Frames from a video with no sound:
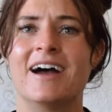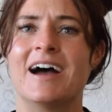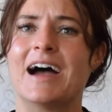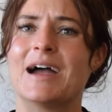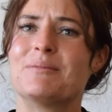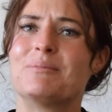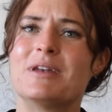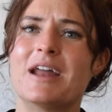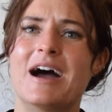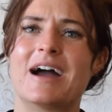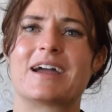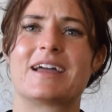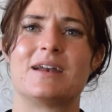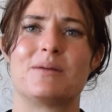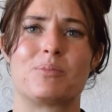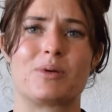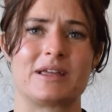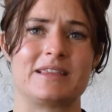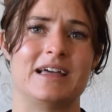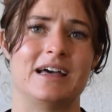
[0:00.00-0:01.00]
I'm not going to
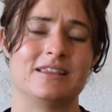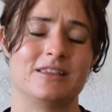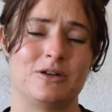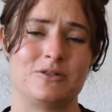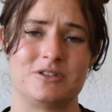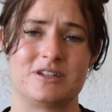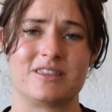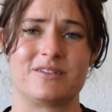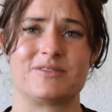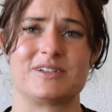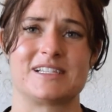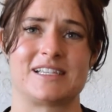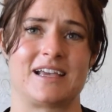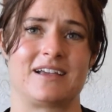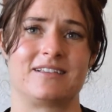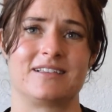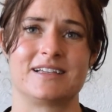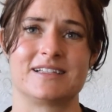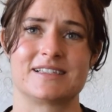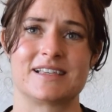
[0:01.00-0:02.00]
bring that load to the
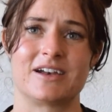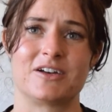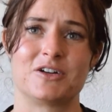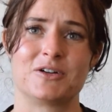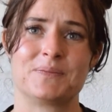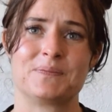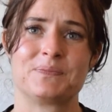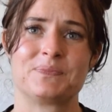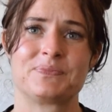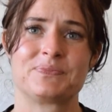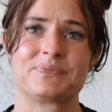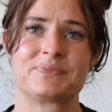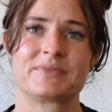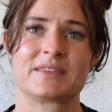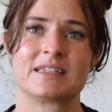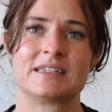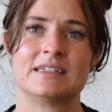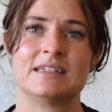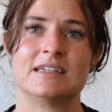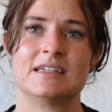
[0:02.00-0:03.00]
recycling center.
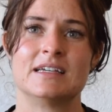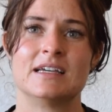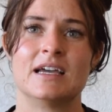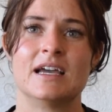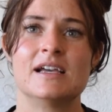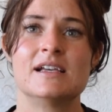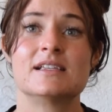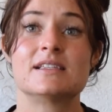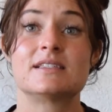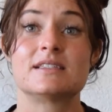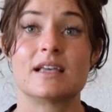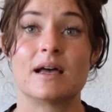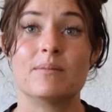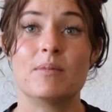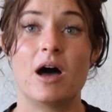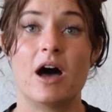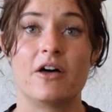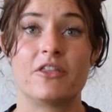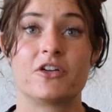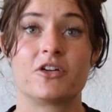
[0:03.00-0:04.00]

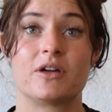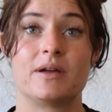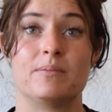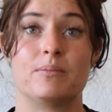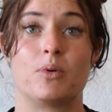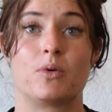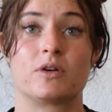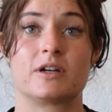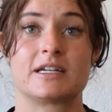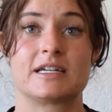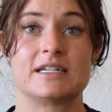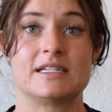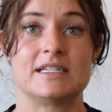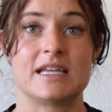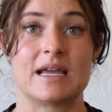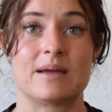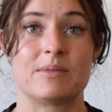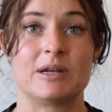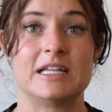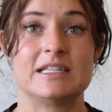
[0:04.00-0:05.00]
Some other important
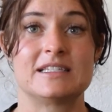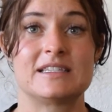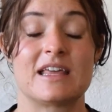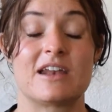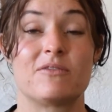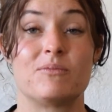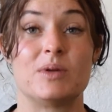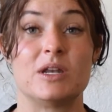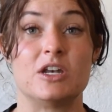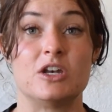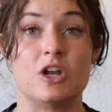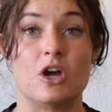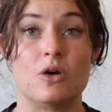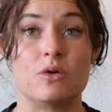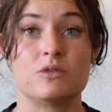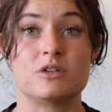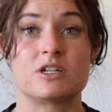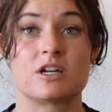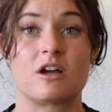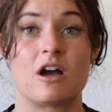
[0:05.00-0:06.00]
contaminants that have been
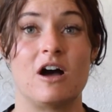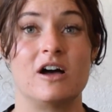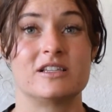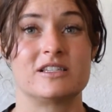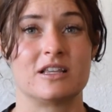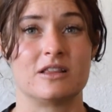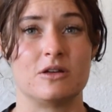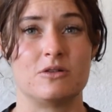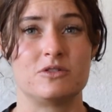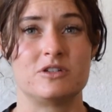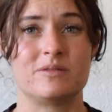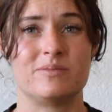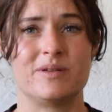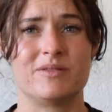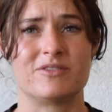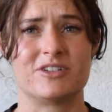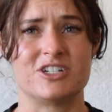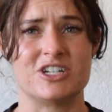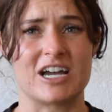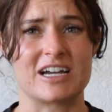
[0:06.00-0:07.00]
known to cause a load to be
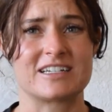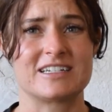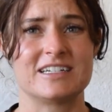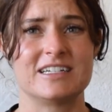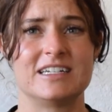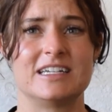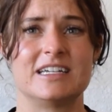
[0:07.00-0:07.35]
rejected